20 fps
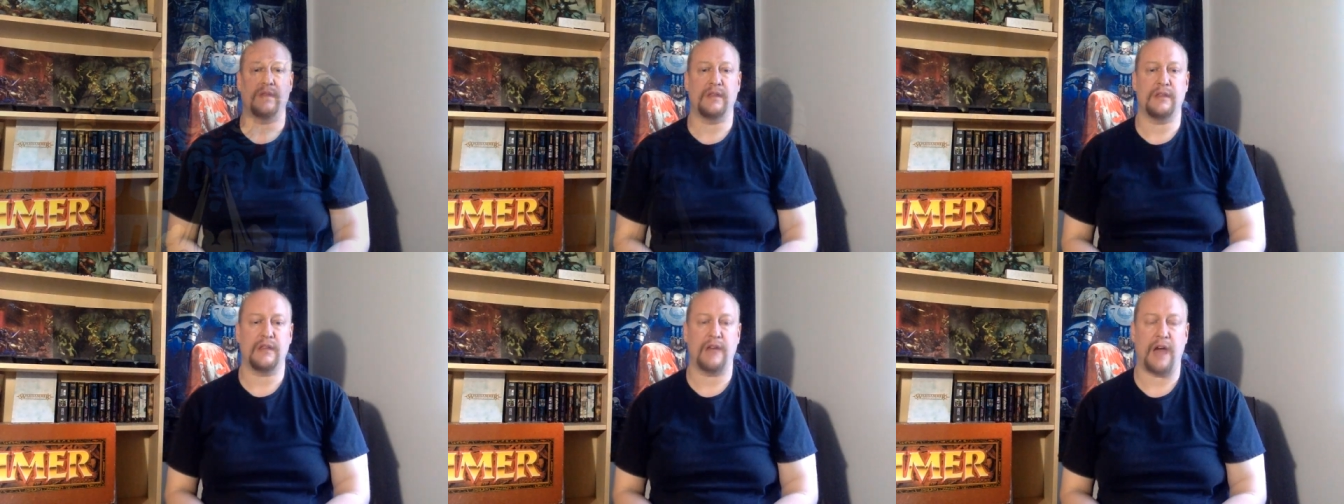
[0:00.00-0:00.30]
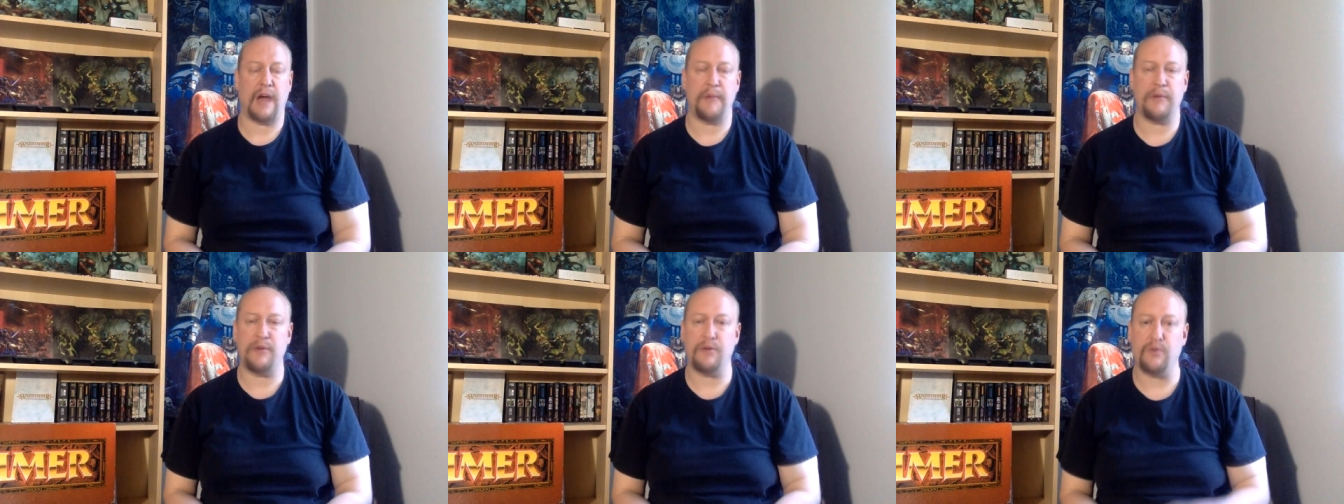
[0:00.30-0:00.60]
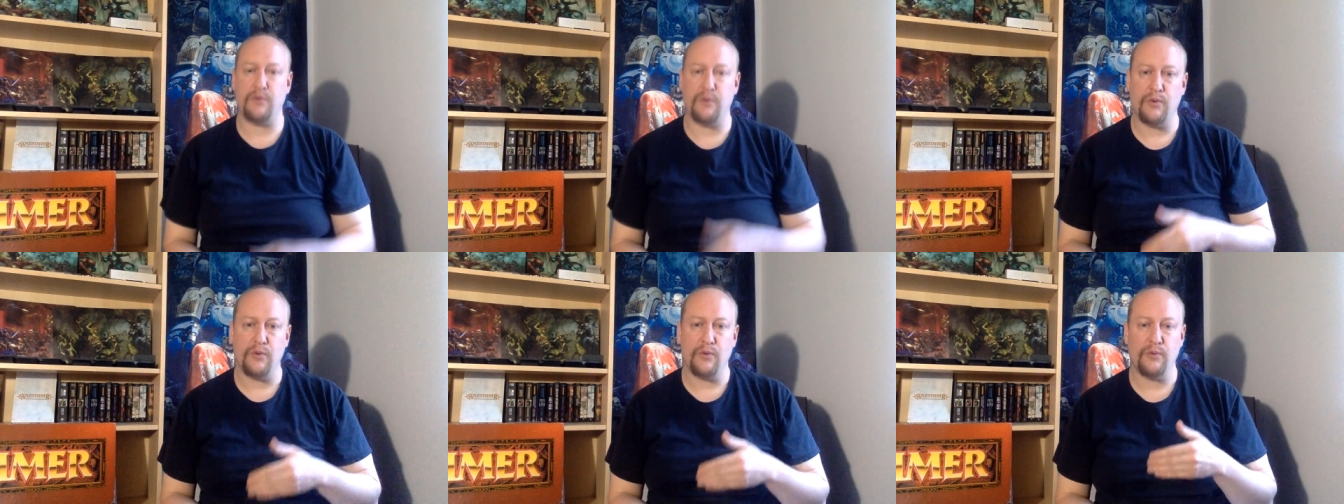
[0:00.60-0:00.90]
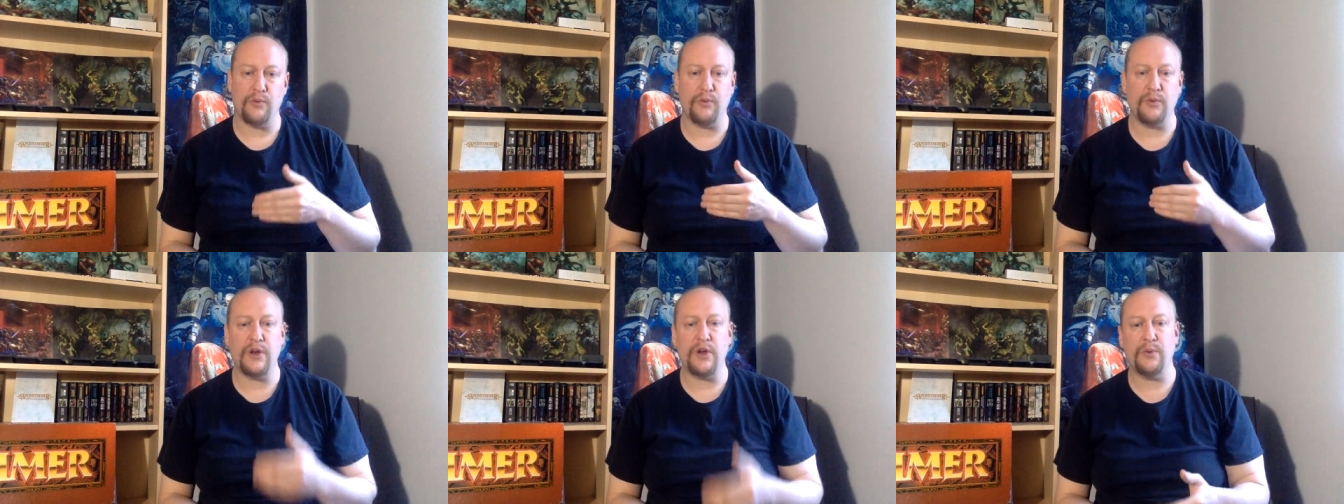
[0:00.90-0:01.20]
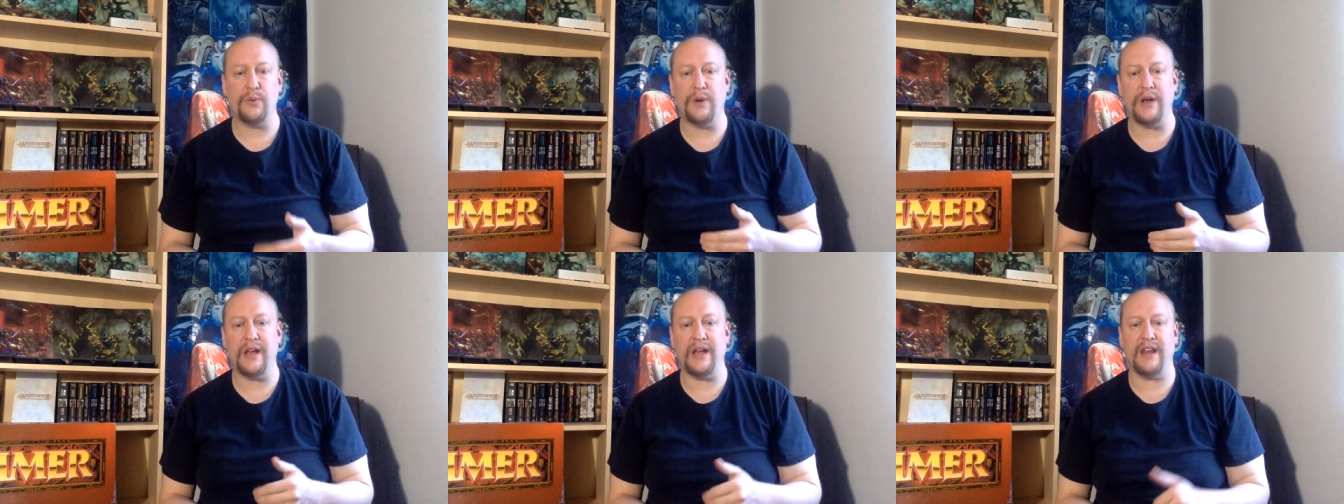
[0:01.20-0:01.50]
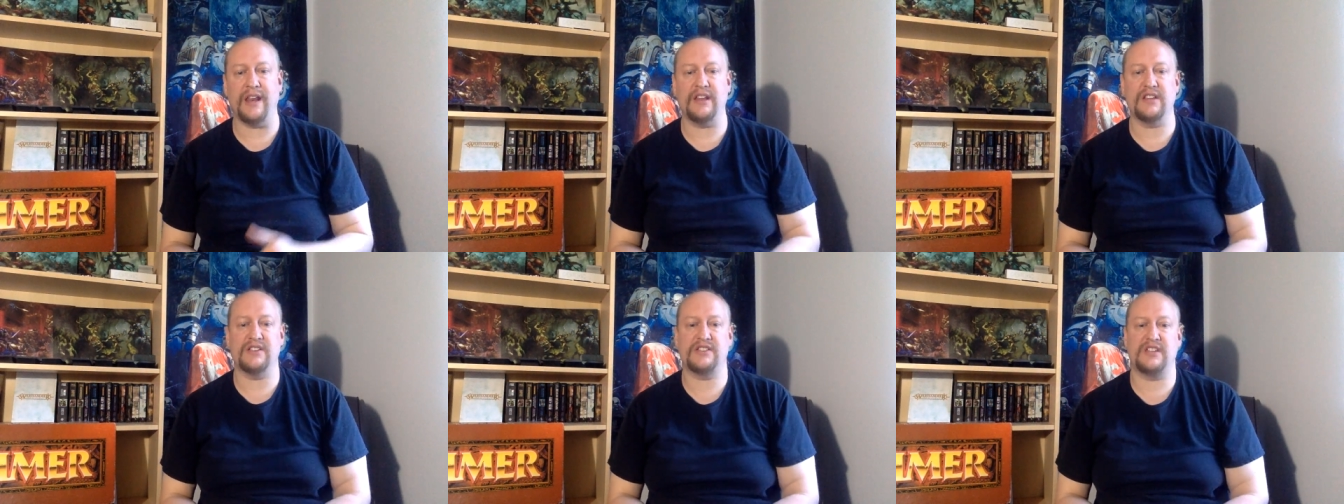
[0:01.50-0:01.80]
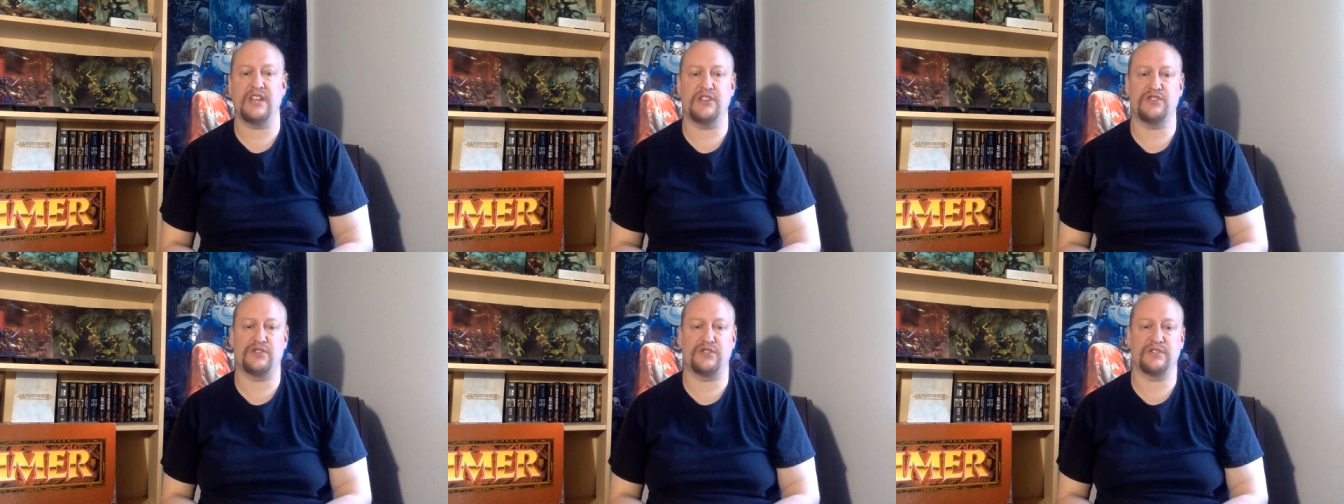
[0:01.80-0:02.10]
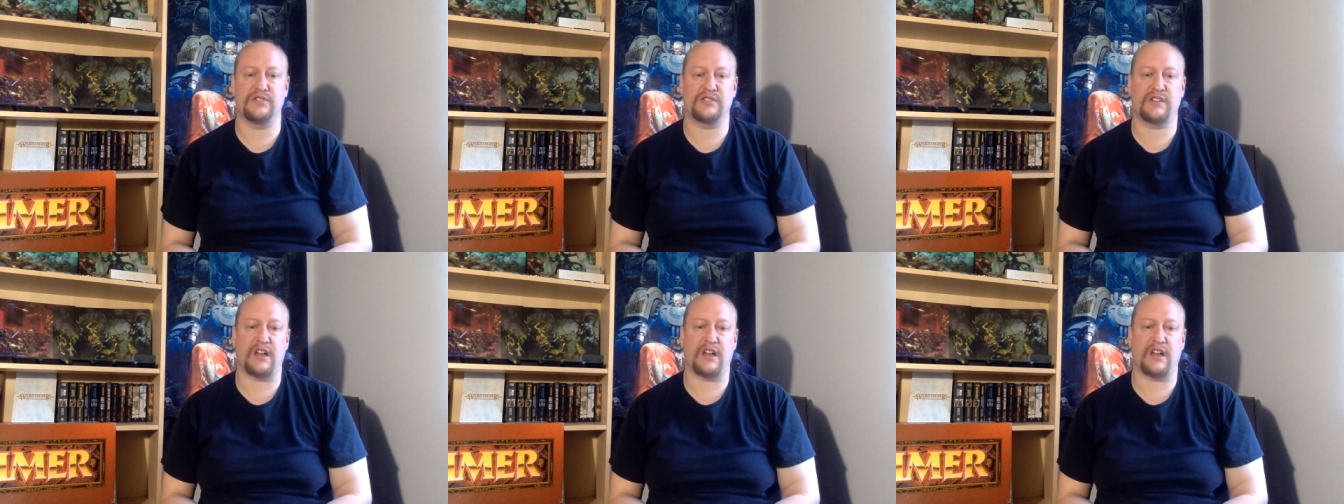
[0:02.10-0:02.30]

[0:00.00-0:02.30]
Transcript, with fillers: I've been rereading Caesar's